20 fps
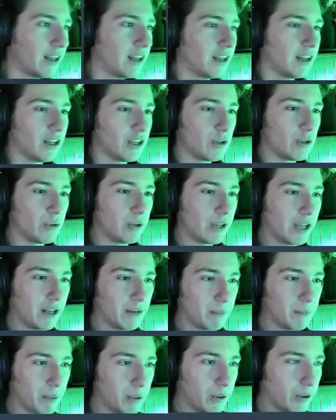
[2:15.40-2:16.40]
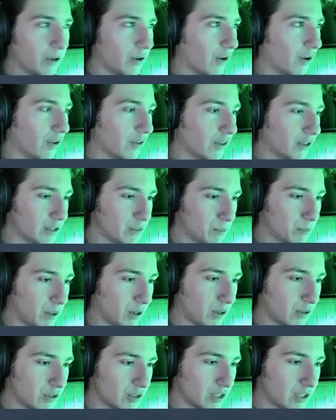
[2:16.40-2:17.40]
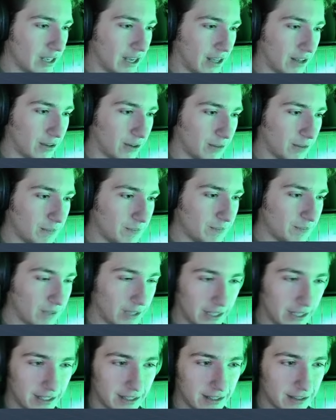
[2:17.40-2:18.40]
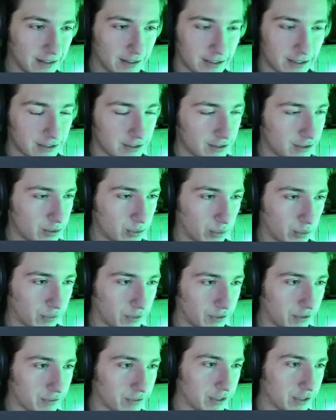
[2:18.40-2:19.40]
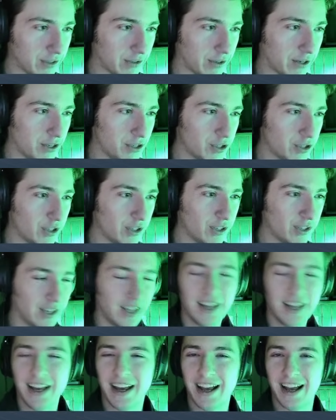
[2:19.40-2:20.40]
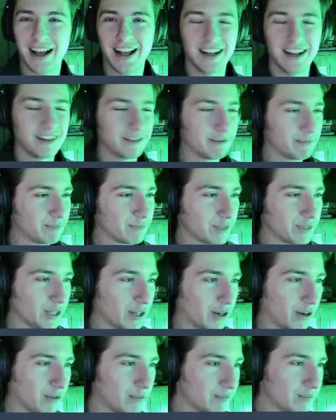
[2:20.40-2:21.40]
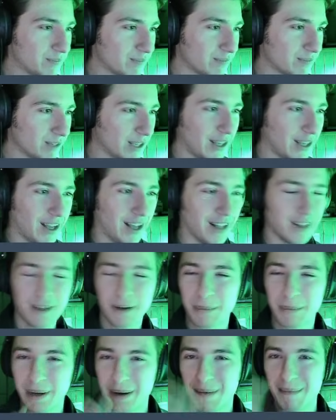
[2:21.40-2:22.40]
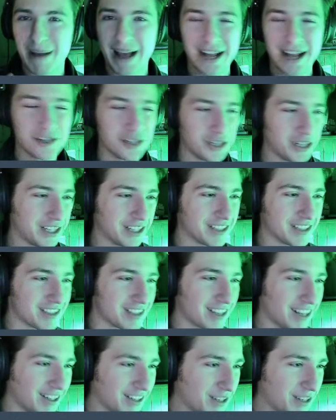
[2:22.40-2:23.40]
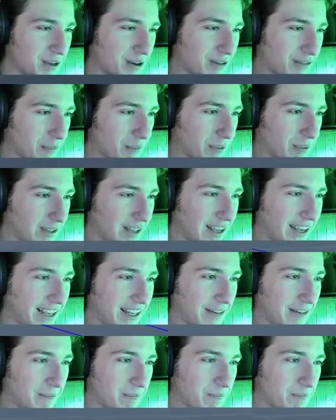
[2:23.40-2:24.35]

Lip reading: You then put all these parts together in this sort of configuration, and, you know, a little bit of magic, and suddenly you have a plane.